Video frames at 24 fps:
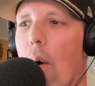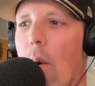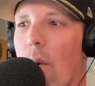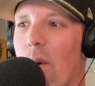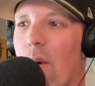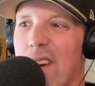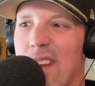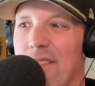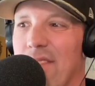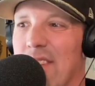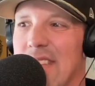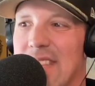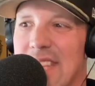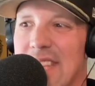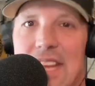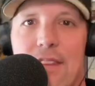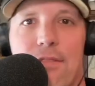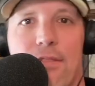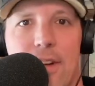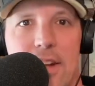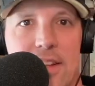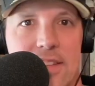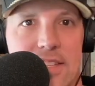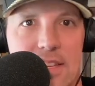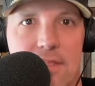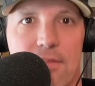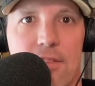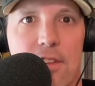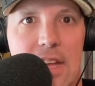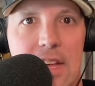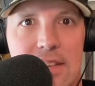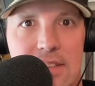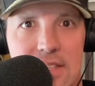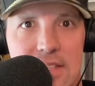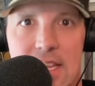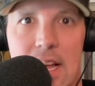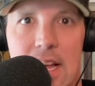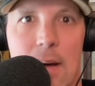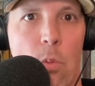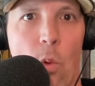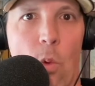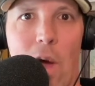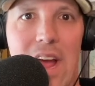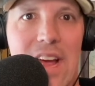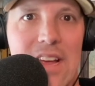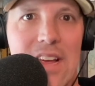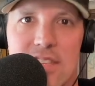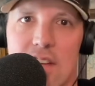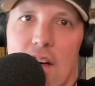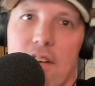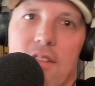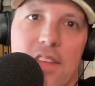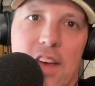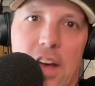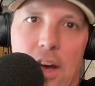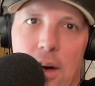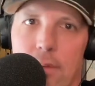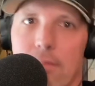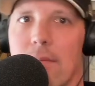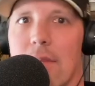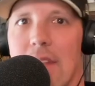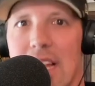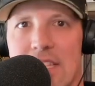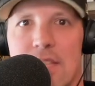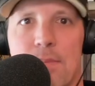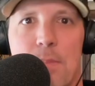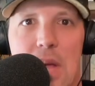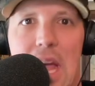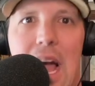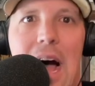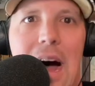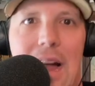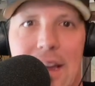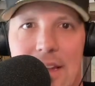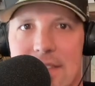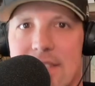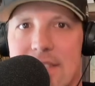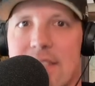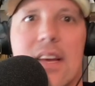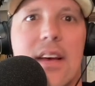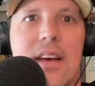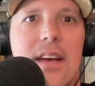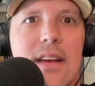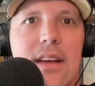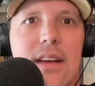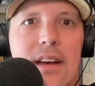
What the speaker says: or even defensively in some ways, although let's be honest,